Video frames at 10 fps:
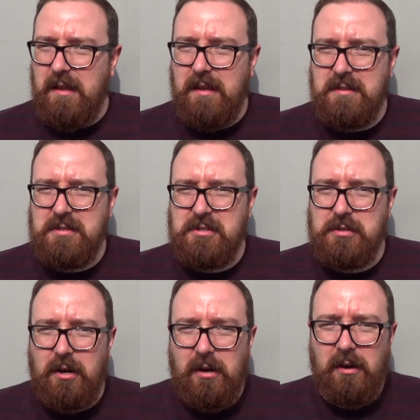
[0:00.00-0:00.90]
is
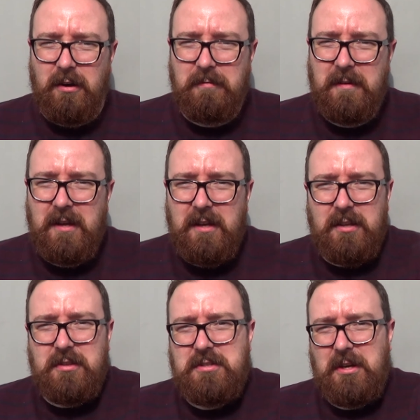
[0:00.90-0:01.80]
sort of
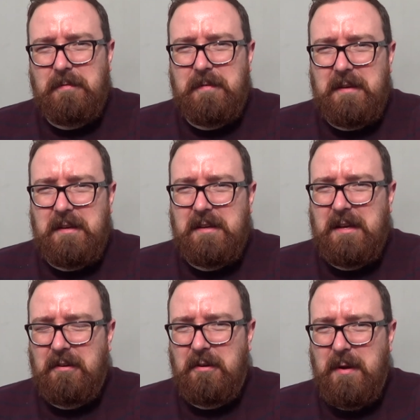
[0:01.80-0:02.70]
toffee,
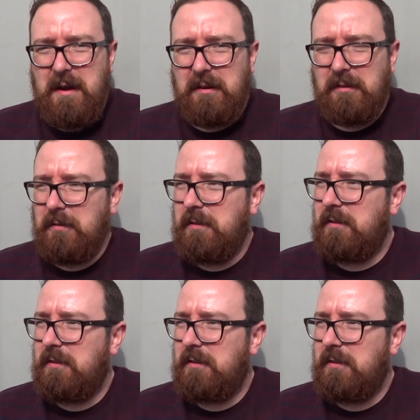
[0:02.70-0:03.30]
caramel,